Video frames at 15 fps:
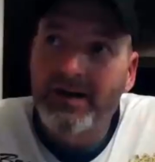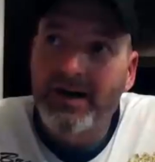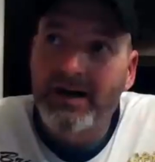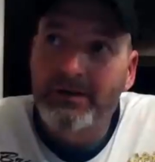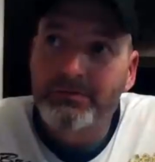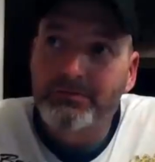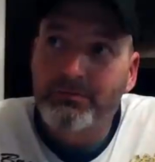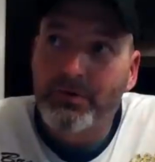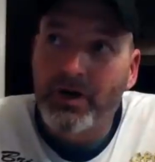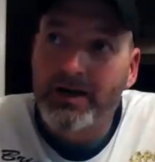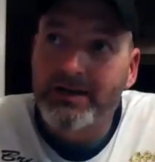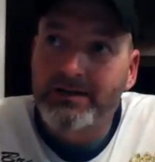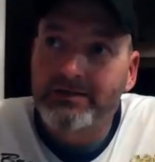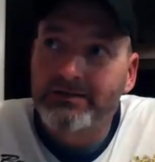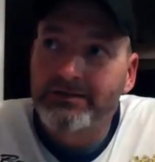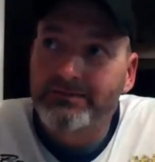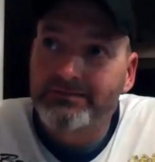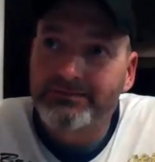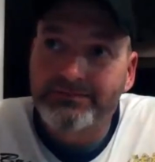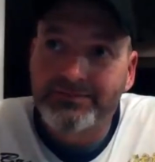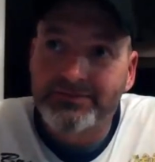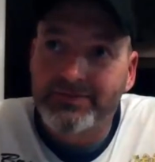I was breaking
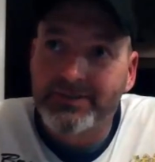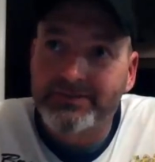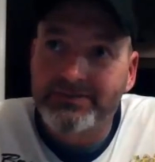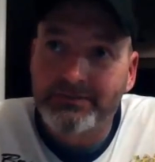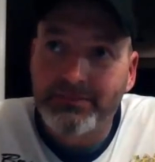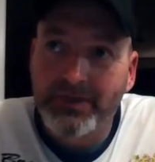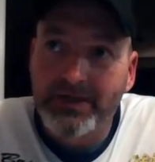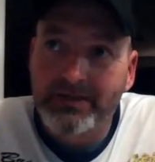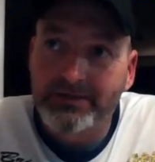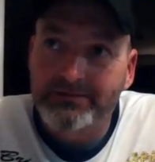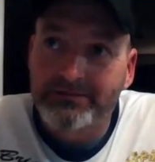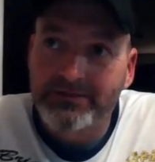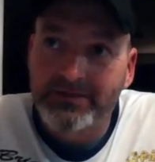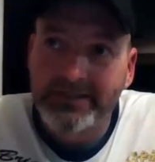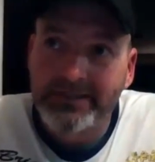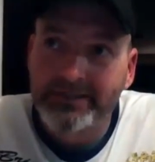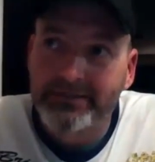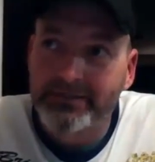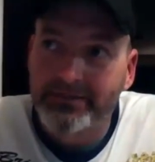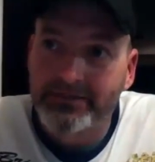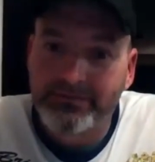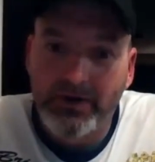60-pound
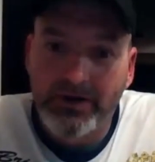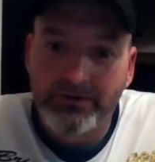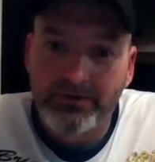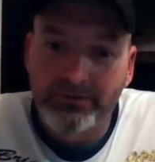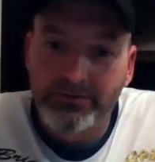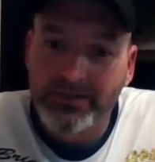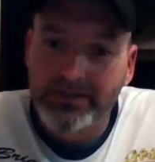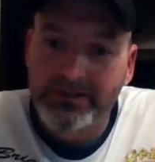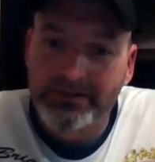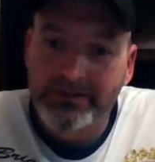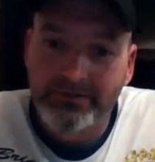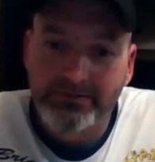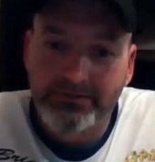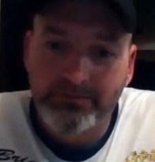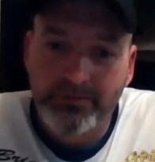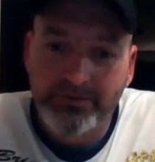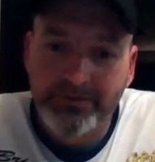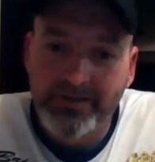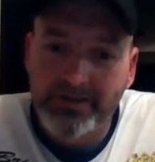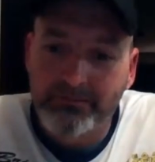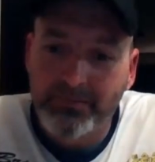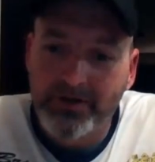leaders, mono leaders with
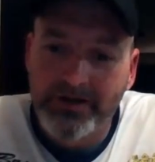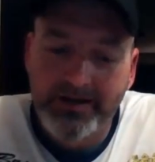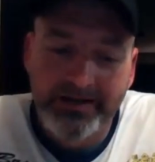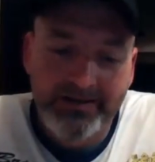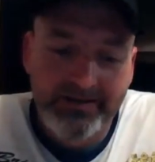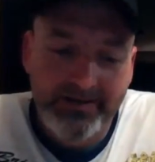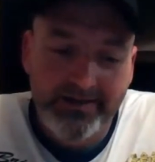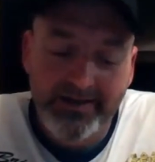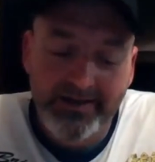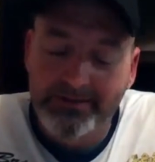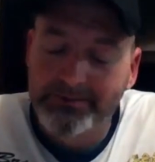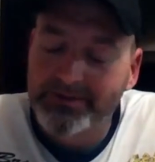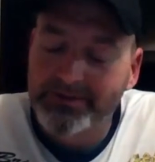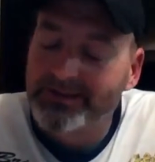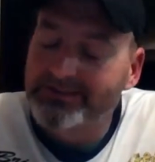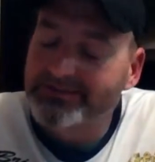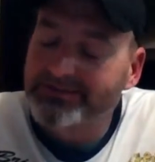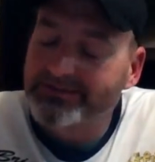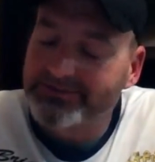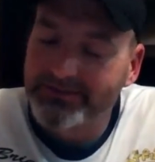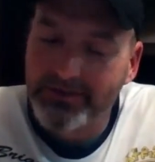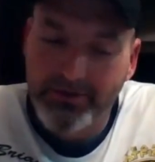that braid, and I would get
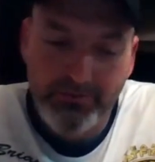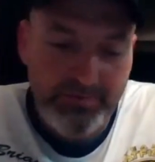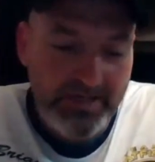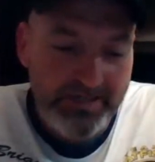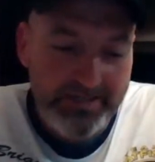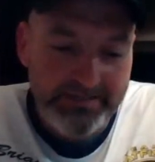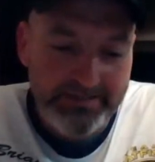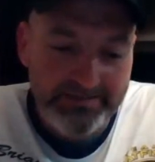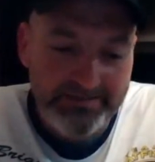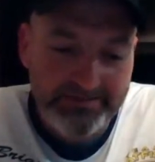so mad.